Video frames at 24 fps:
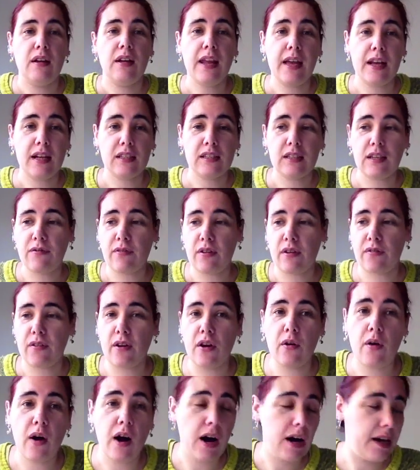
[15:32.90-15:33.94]
Next
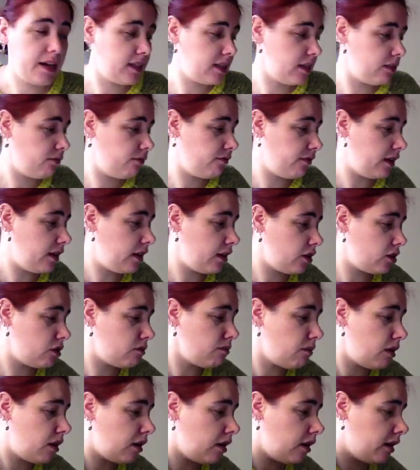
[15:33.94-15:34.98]
FFO, I did finish
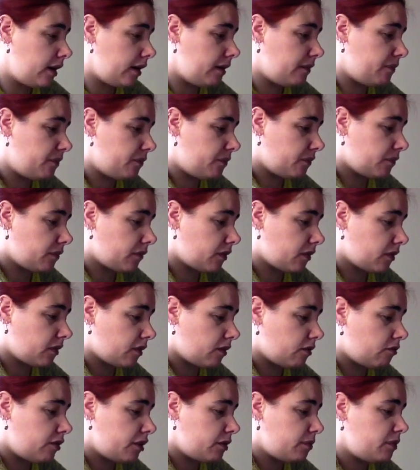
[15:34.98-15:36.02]
my
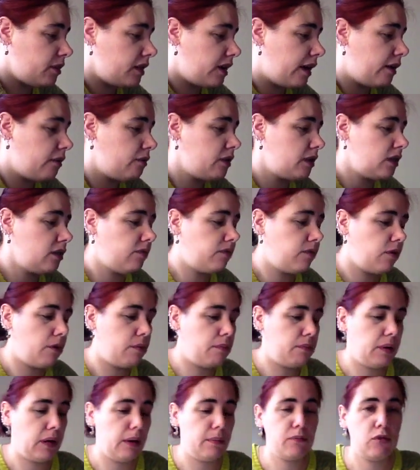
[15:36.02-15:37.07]
Christmas houses
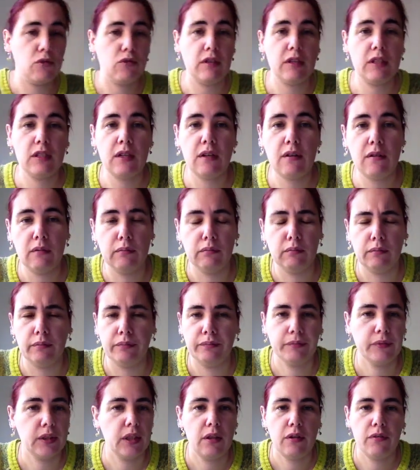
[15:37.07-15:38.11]
from Plum Street,
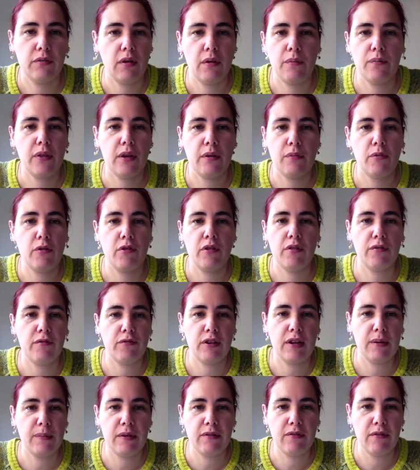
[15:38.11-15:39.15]
that were a
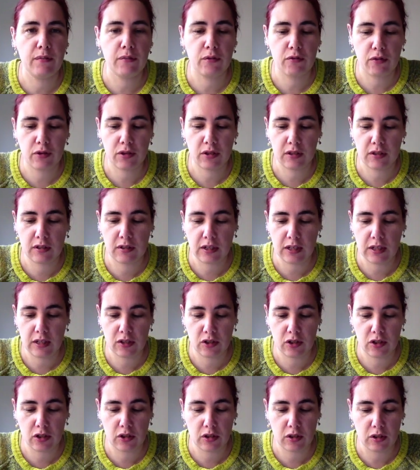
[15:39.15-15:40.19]
freebie from Cross
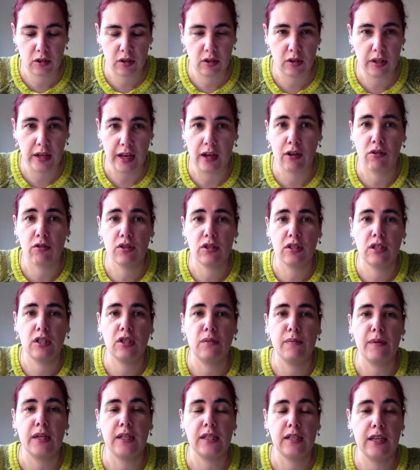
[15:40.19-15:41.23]
Stitch
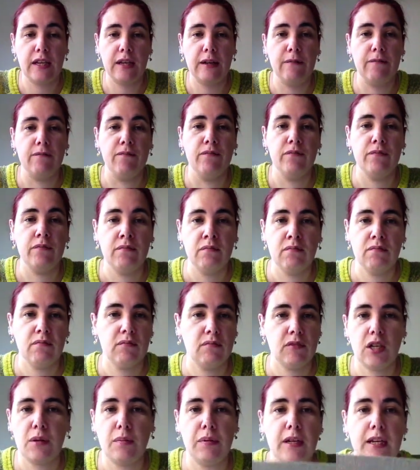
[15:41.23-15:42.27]
magazine
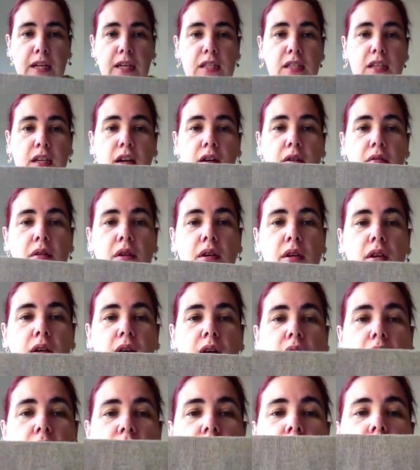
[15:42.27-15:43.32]
a couple of years ago.
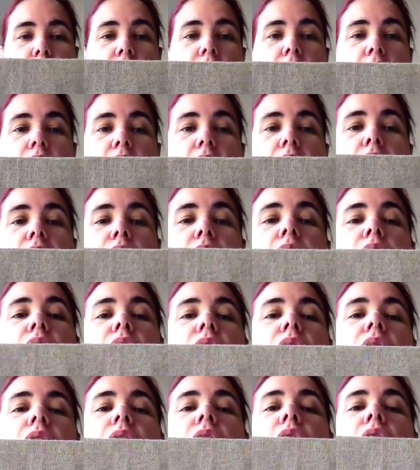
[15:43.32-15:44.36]
So
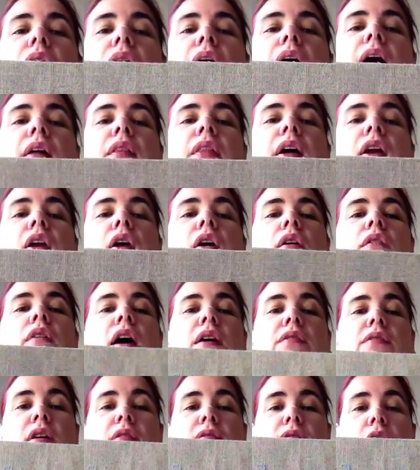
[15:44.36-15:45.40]
they are there. They're not
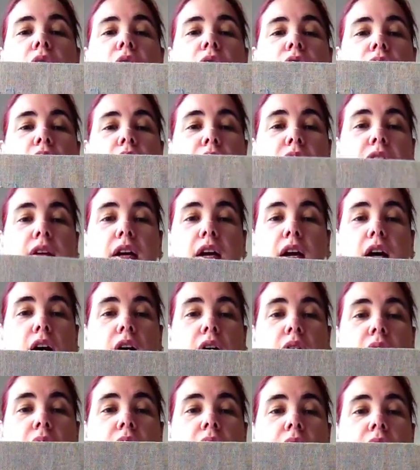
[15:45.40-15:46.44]
FFO. They
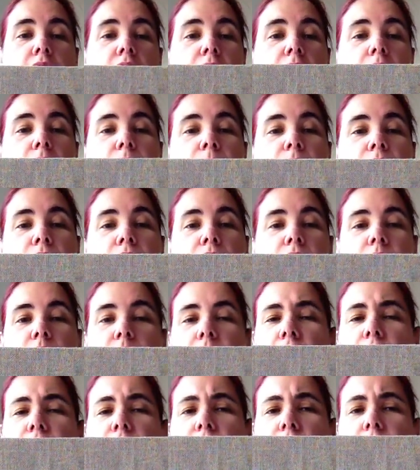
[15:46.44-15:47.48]
are
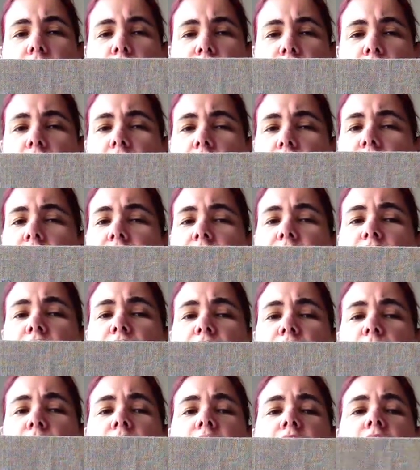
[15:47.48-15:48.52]
just like this,
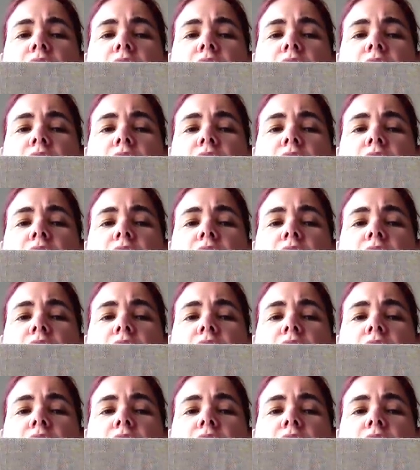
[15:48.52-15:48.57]
so I